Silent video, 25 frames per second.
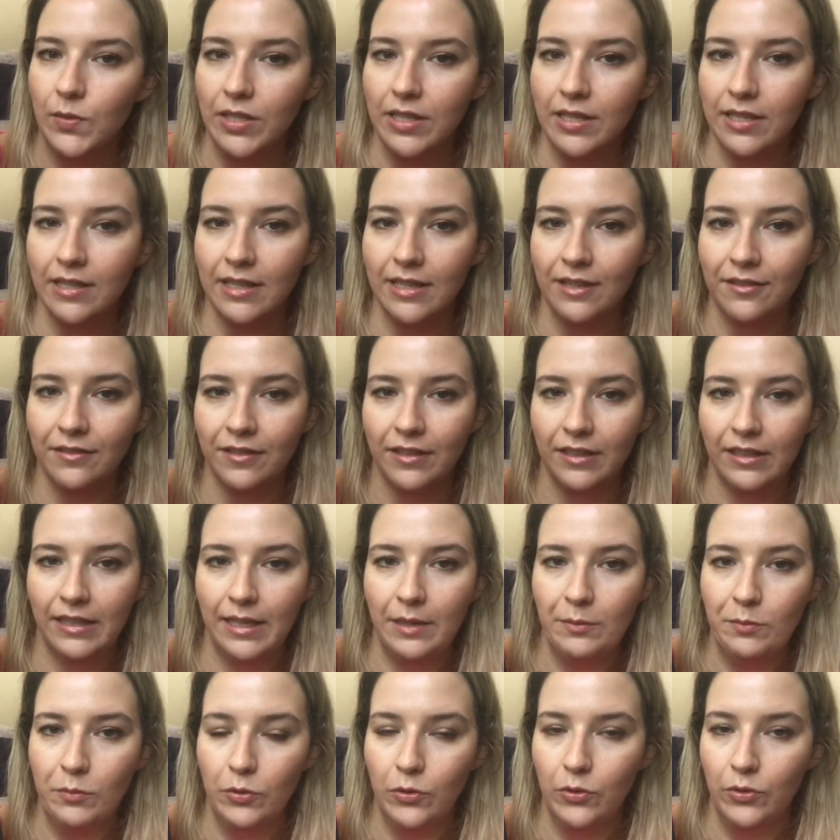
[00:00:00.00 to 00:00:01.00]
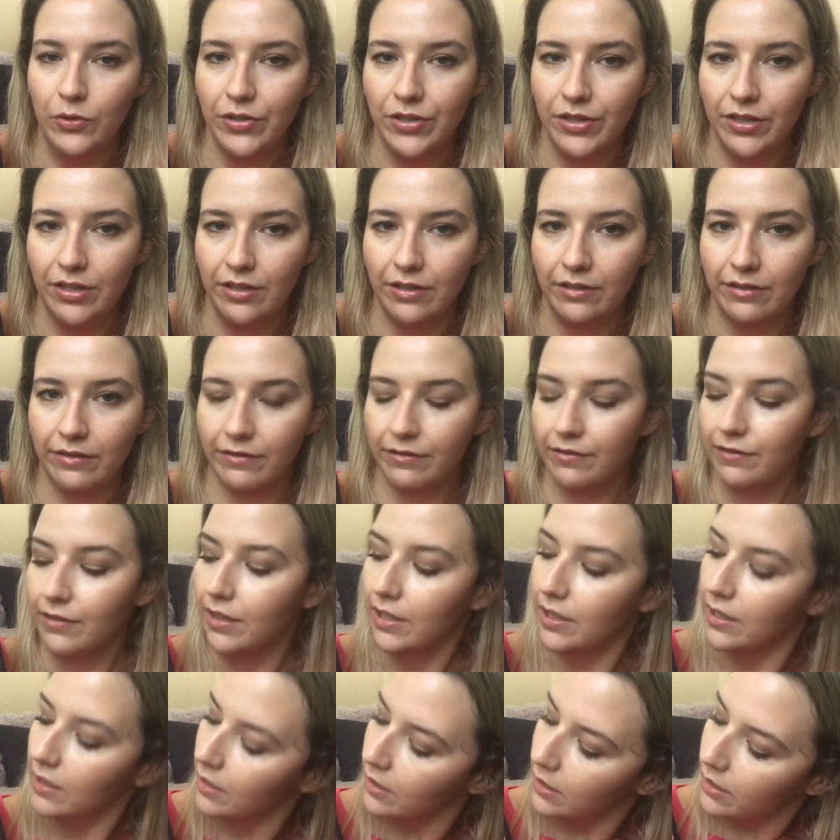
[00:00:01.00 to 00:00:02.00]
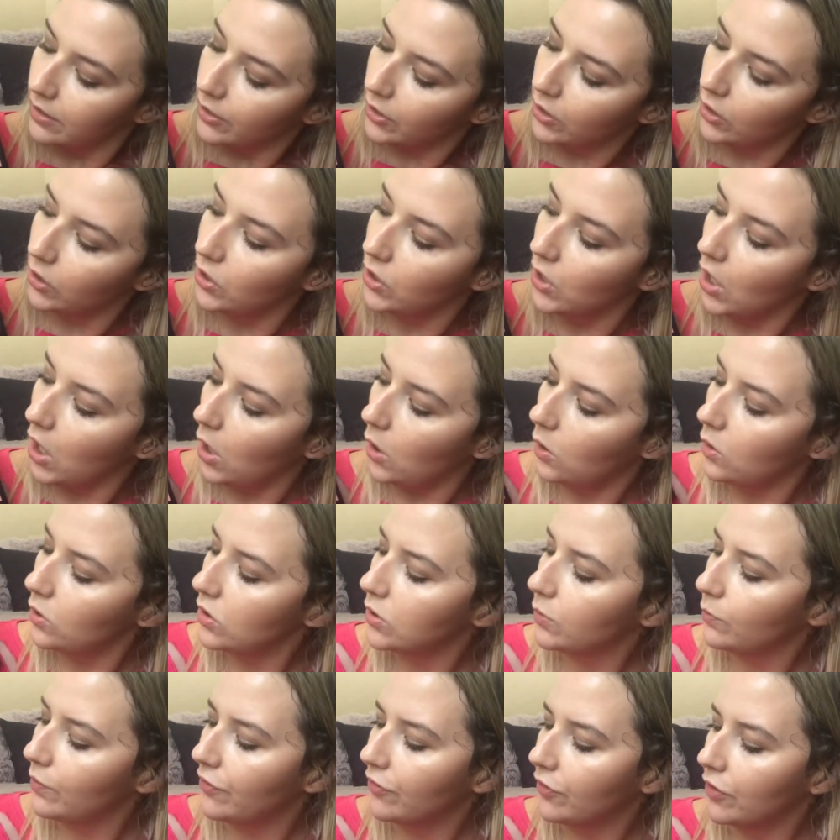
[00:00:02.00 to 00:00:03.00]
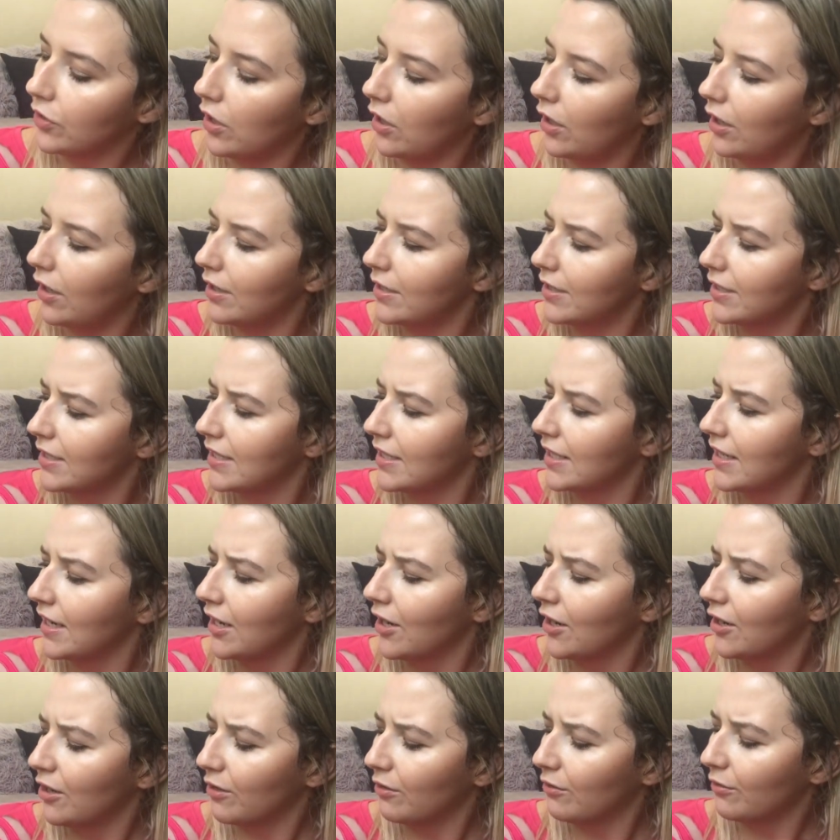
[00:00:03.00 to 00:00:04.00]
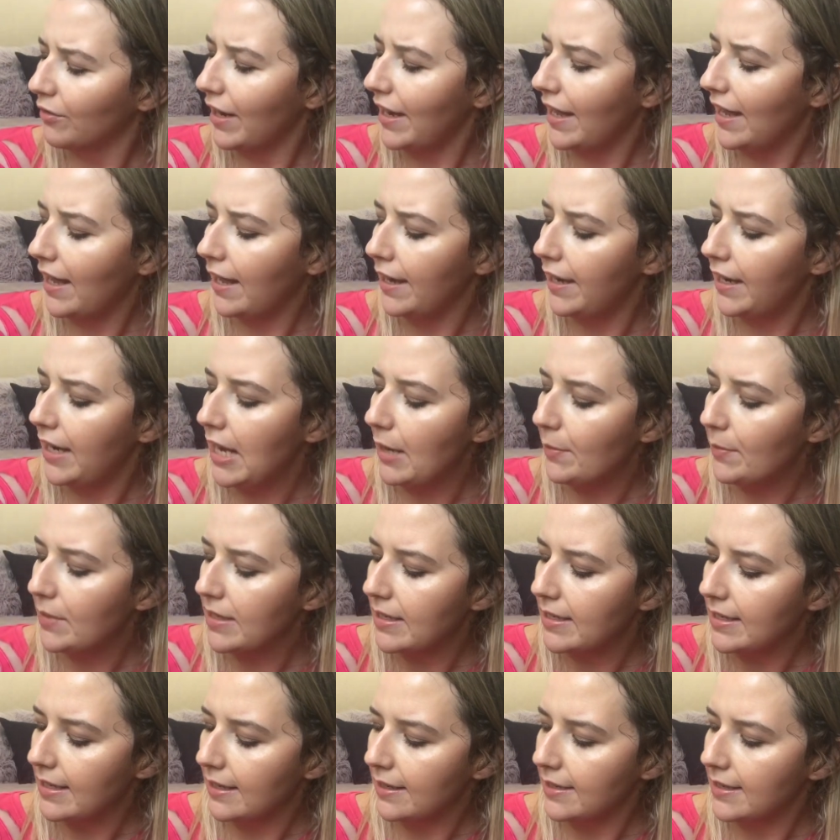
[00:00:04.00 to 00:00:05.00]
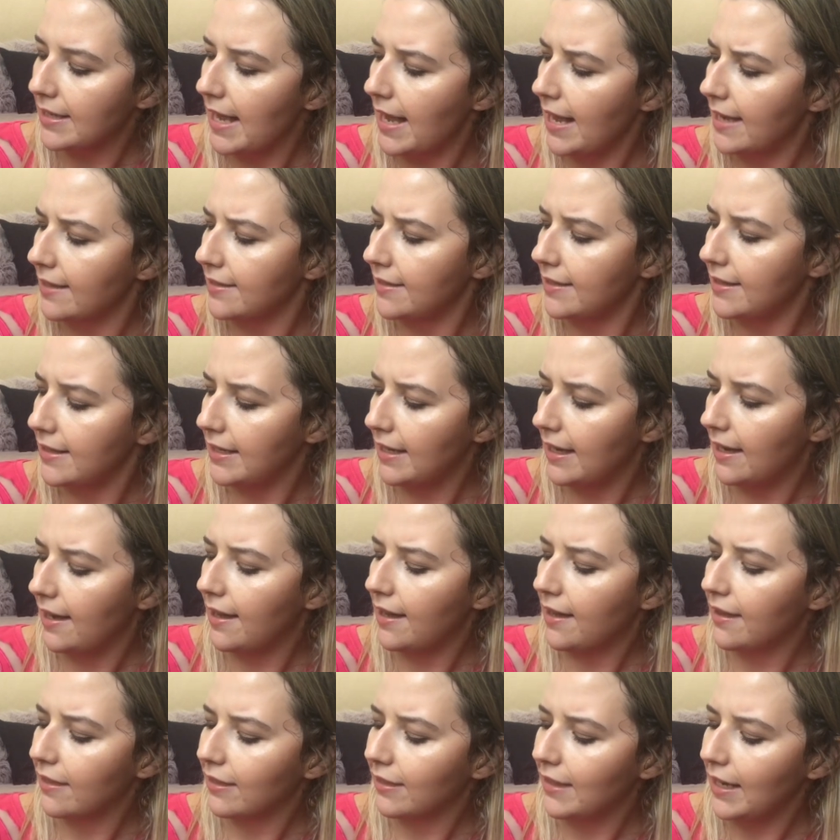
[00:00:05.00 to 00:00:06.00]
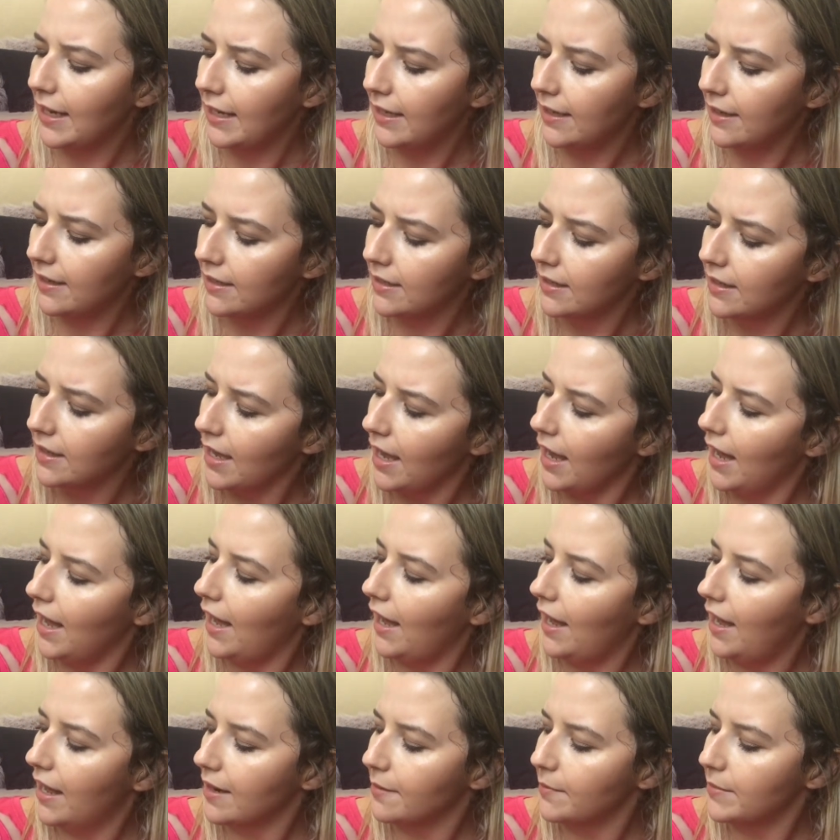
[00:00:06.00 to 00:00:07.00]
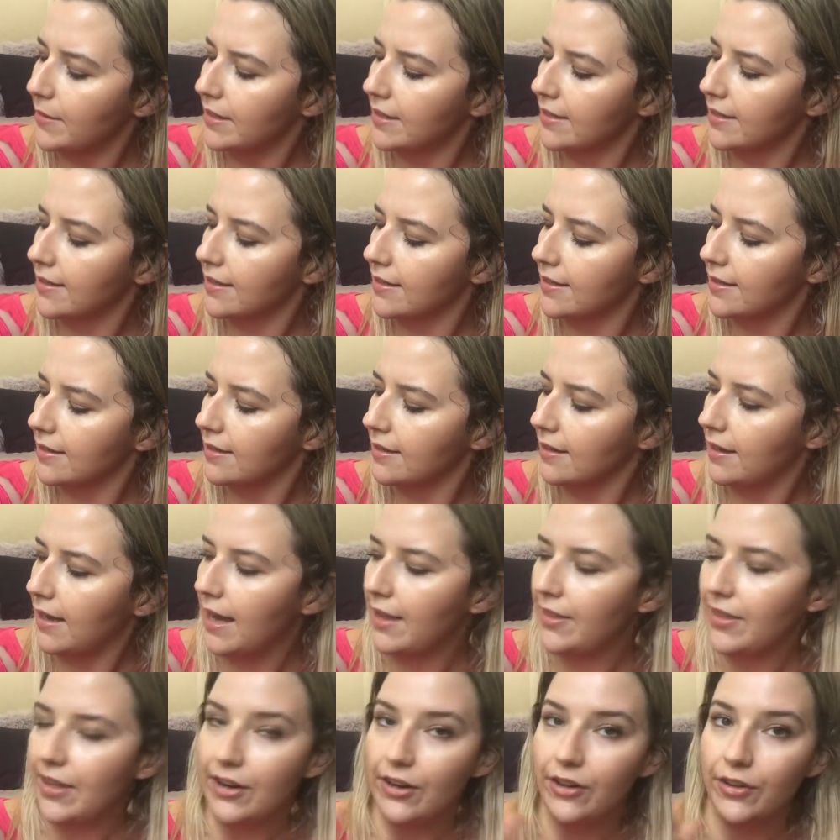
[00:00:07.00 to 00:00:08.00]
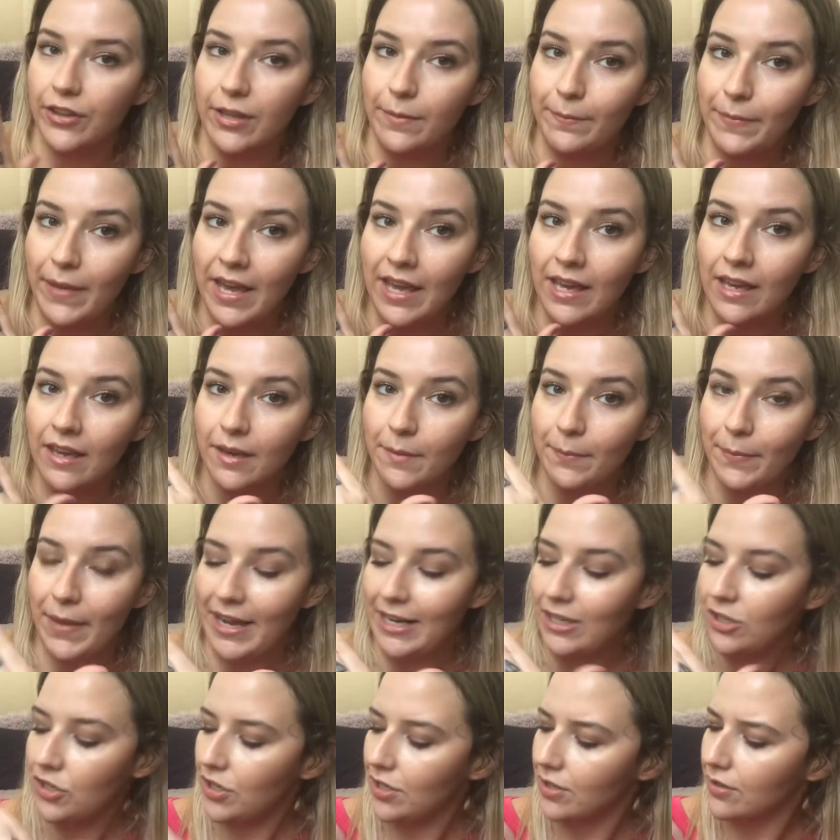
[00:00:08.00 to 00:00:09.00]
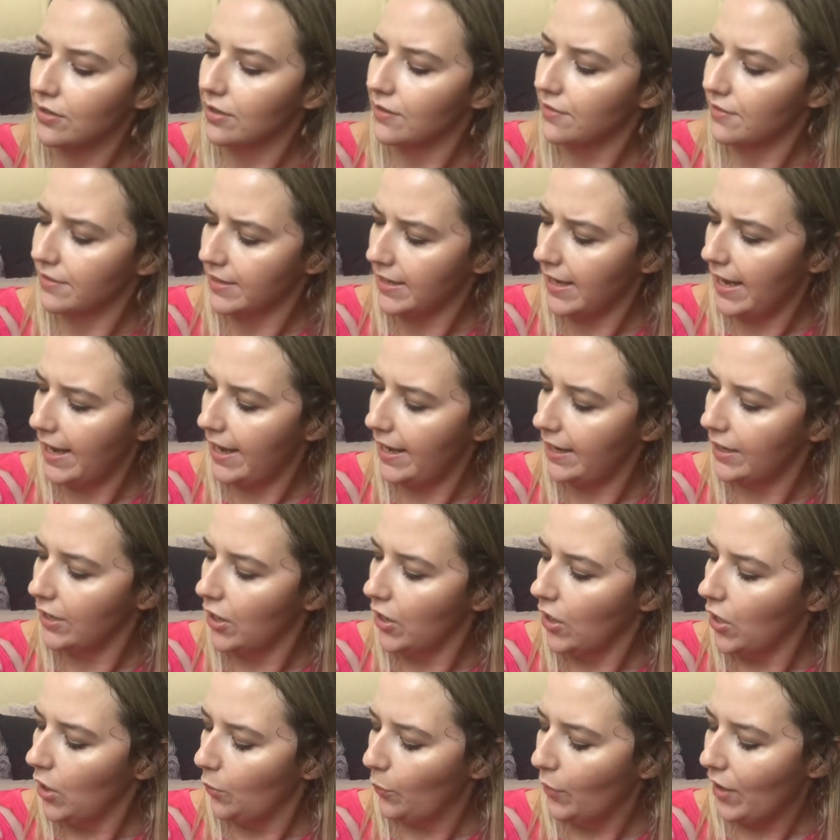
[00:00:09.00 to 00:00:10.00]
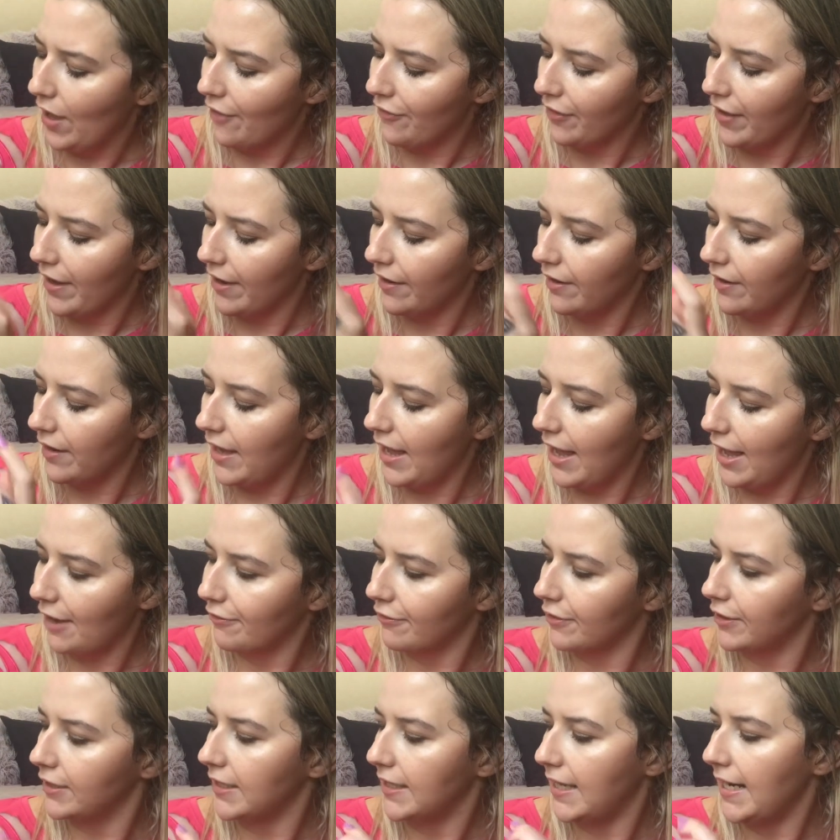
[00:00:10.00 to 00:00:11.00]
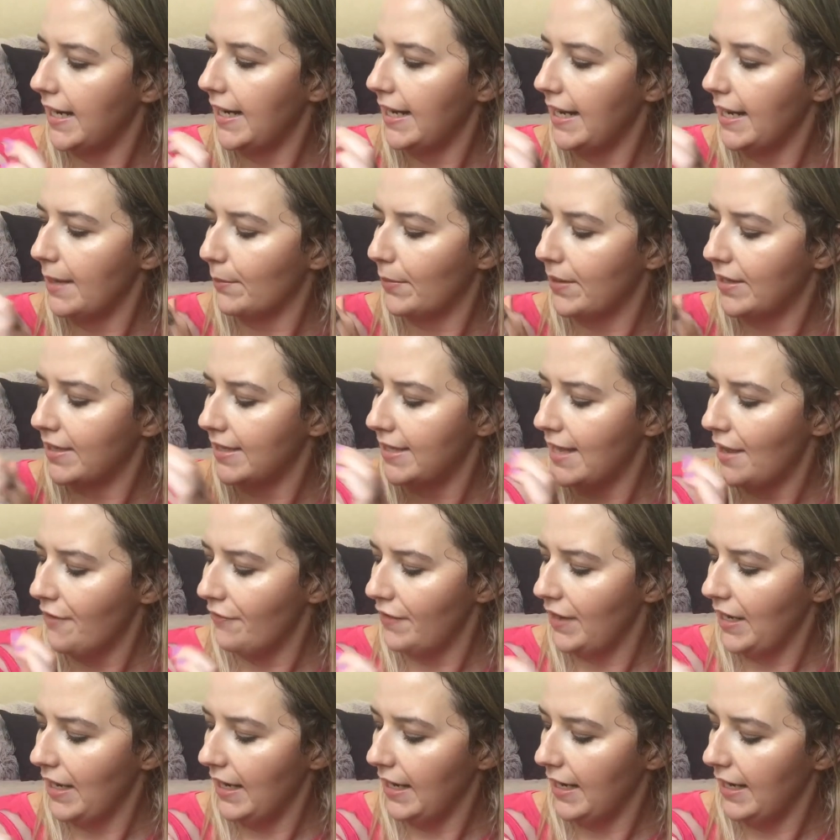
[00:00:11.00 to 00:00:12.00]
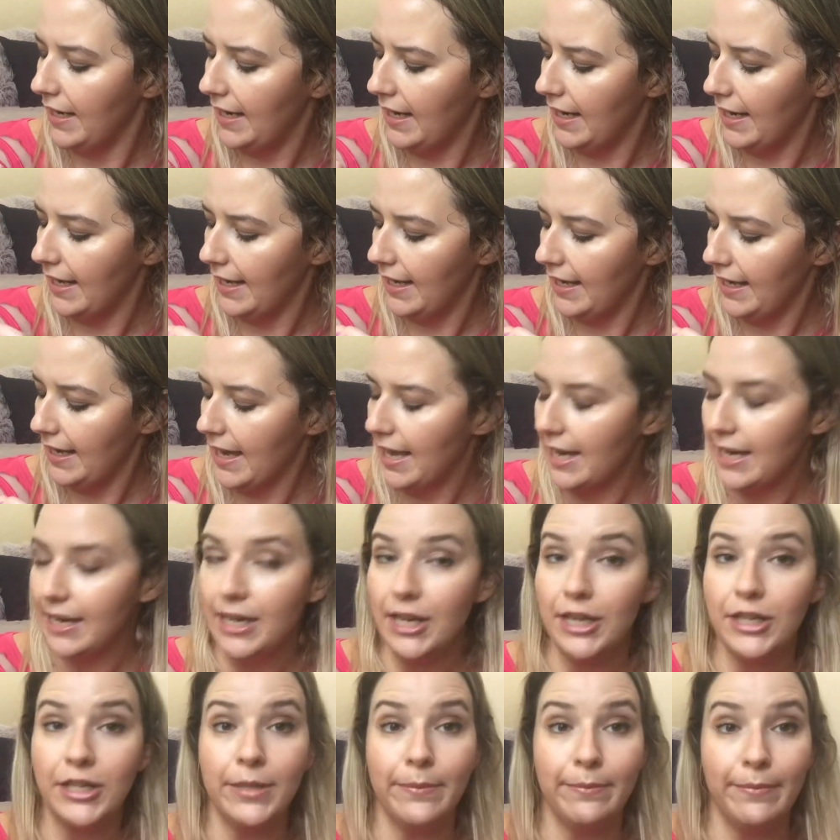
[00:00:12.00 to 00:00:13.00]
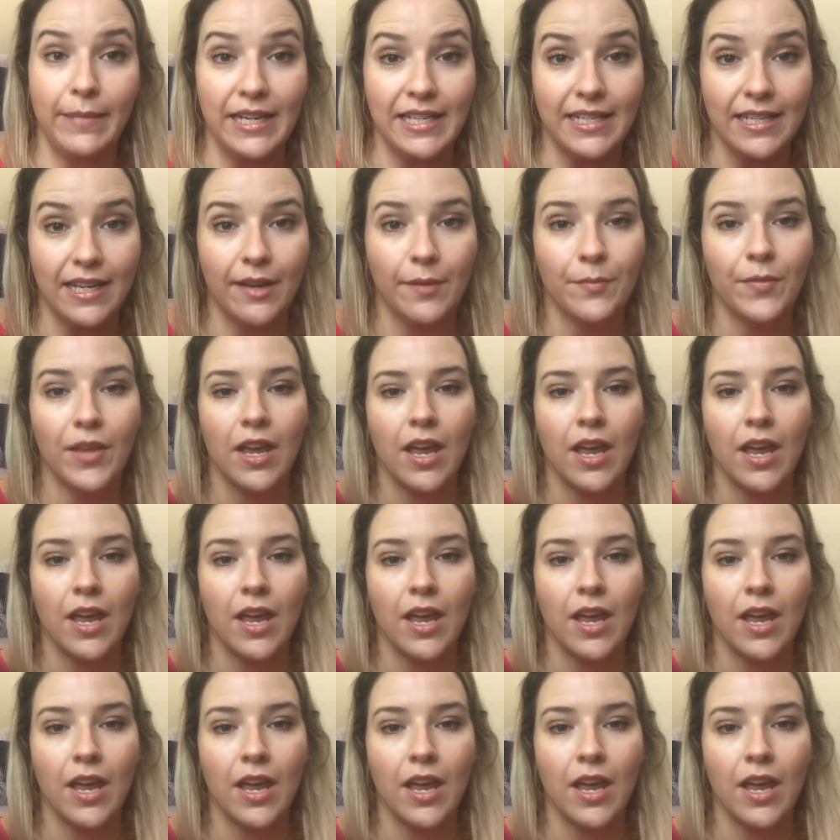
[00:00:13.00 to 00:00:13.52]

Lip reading: This one's definitely more sort of gold. We've got Rhea, Nemesis, Hestia, Athena, Artemis, and then on the pink peachy sort of side we have Hera, Aphrodite, Persephone, Nikki, and Demeter.